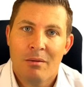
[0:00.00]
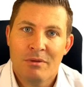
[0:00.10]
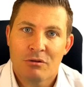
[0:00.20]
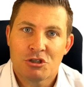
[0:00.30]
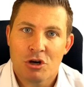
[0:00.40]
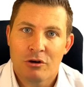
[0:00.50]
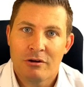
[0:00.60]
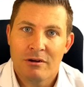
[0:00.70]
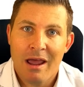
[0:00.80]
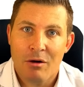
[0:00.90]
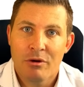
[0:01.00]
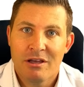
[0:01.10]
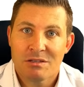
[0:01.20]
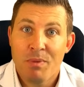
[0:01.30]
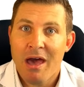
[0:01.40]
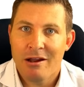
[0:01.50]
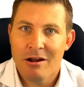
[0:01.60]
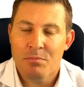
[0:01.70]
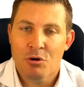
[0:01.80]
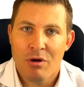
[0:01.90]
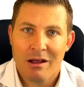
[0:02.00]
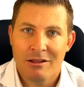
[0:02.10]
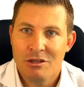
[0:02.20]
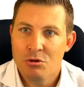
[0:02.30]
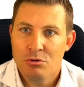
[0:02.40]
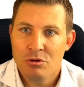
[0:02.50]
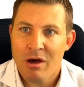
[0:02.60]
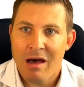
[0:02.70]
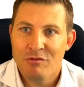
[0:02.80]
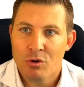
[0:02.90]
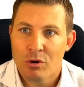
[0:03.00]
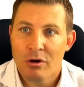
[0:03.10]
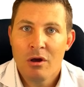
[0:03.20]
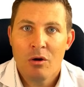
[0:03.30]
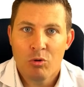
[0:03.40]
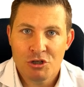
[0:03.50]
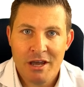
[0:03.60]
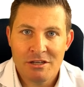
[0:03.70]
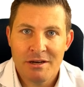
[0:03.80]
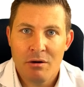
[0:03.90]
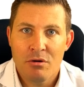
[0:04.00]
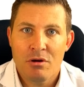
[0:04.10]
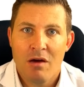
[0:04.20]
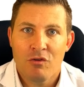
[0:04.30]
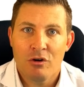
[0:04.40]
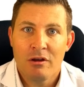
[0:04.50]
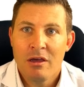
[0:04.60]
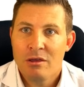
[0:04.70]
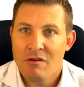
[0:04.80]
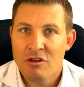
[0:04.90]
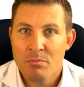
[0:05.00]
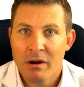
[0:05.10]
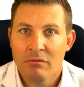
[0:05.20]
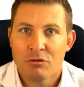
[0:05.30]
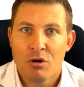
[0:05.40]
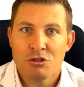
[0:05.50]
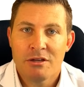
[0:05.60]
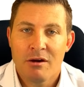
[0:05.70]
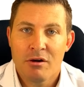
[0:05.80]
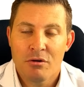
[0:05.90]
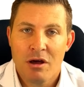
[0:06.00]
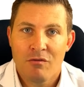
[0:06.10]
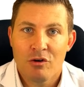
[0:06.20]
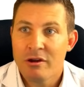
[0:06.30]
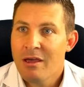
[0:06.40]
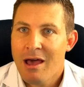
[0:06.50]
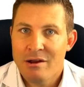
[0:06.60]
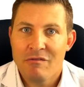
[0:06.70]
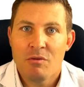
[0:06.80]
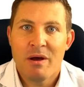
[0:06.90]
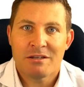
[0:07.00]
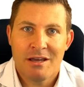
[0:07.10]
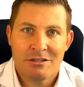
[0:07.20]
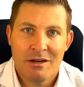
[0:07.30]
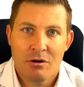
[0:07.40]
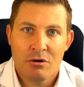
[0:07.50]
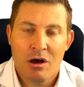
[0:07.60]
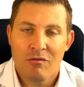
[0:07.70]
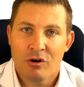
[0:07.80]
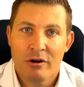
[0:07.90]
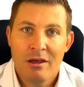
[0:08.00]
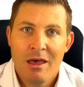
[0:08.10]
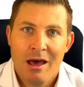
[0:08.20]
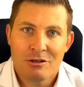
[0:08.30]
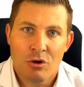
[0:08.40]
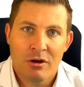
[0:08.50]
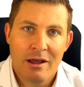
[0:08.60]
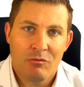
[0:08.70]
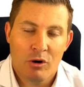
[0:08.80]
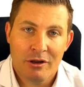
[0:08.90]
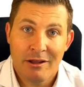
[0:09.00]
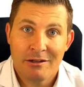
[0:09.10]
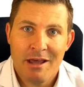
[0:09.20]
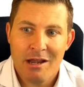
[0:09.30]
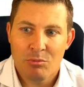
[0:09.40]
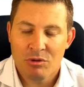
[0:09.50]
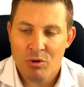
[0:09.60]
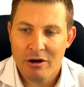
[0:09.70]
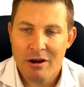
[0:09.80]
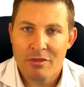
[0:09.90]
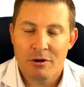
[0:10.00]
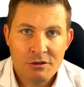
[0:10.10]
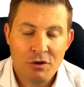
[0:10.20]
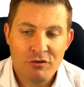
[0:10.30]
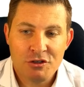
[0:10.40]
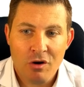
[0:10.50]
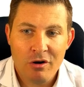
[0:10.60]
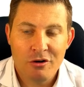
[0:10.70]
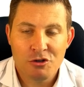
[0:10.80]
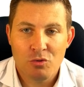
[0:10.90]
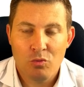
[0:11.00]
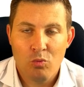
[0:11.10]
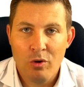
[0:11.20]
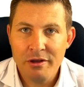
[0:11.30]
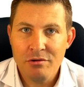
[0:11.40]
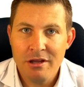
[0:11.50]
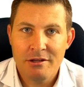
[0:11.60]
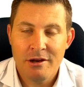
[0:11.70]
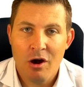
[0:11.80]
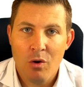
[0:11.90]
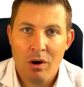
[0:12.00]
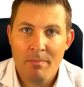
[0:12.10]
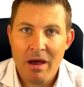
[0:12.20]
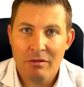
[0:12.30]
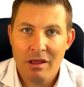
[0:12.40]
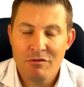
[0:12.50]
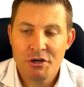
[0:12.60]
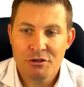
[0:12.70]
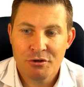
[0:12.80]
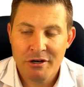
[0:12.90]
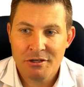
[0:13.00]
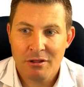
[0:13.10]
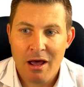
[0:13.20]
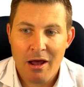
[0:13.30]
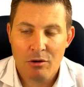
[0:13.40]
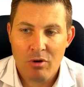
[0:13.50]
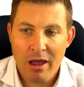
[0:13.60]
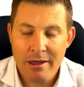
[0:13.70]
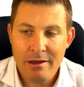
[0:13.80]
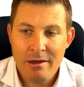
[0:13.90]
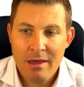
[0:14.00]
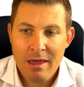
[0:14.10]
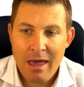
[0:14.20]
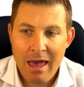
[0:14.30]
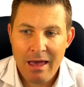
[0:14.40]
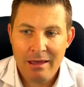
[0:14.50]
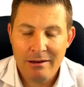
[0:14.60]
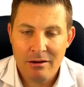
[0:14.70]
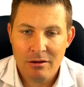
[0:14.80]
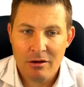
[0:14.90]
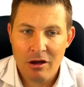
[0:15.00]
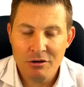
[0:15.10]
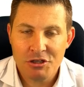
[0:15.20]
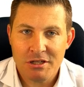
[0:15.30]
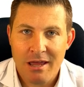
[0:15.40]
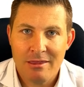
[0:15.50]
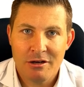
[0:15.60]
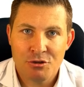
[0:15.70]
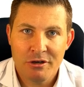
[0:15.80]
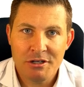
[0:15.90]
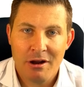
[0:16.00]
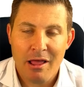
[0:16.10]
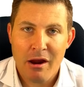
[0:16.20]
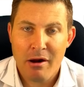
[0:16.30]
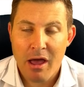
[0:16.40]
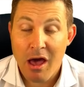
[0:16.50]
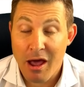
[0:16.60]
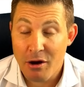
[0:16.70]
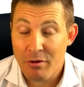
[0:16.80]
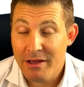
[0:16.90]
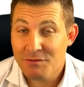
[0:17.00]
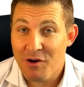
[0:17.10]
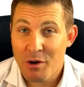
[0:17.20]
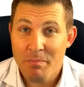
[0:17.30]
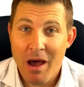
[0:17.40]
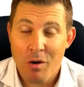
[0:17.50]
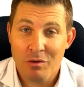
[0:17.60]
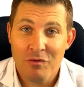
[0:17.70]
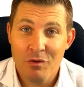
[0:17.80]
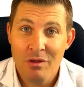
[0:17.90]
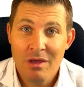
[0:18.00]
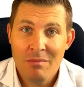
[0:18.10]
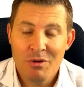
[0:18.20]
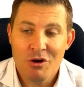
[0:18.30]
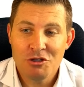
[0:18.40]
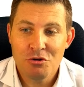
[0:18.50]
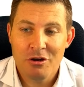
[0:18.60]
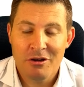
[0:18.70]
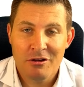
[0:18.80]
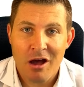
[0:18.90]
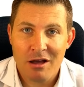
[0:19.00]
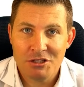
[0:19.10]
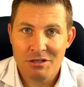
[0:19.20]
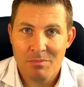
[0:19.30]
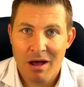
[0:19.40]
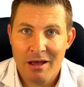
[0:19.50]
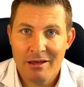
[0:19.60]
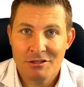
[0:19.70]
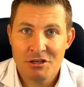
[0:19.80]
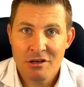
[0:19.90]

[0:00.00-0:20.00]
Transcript: certain areas padded up correctly. You have your worst case scenario covered, you have your middle of the road scenario covered, and you have your best case scenario covered, and it's all kind of working in tandem with one another. So for starters, what do you need to know about leveraging a traditional IRA? And understand that a traditional IRA is very powerful because you could customize